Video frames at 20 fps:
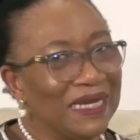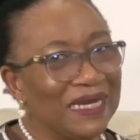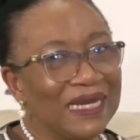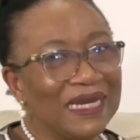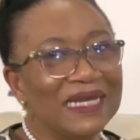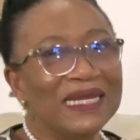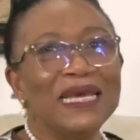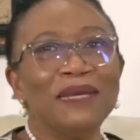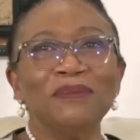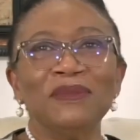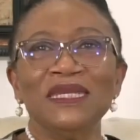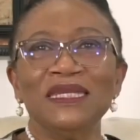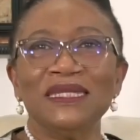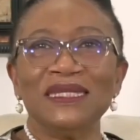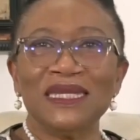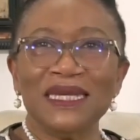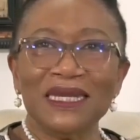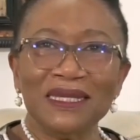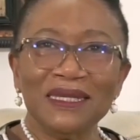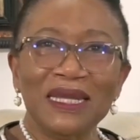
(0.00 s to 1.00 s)
And let me
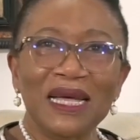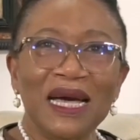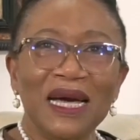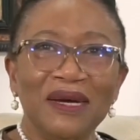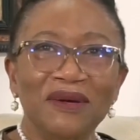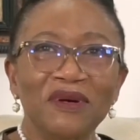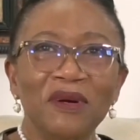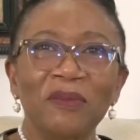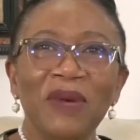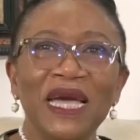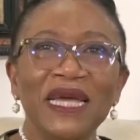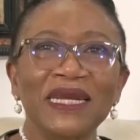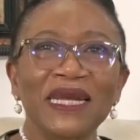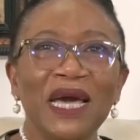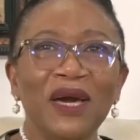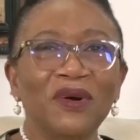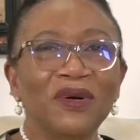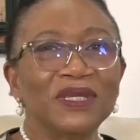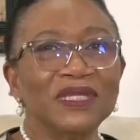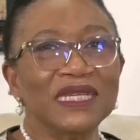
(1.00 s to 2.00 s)
tell, remind our
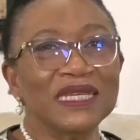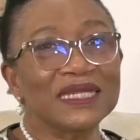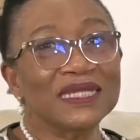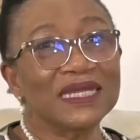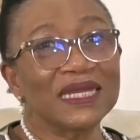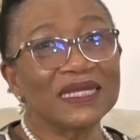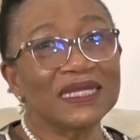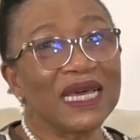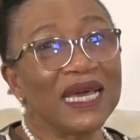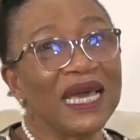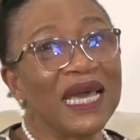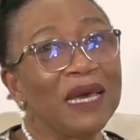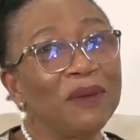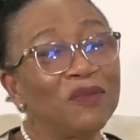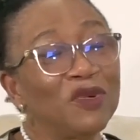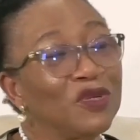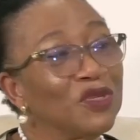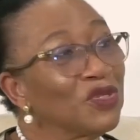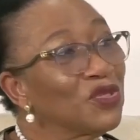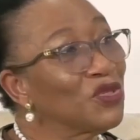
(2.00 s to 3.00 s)
audience that I am
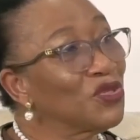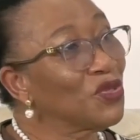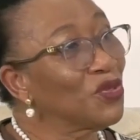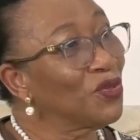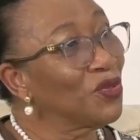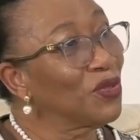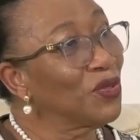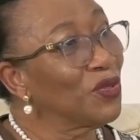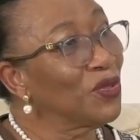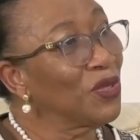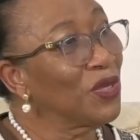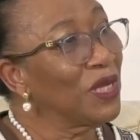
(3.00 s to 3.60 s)
also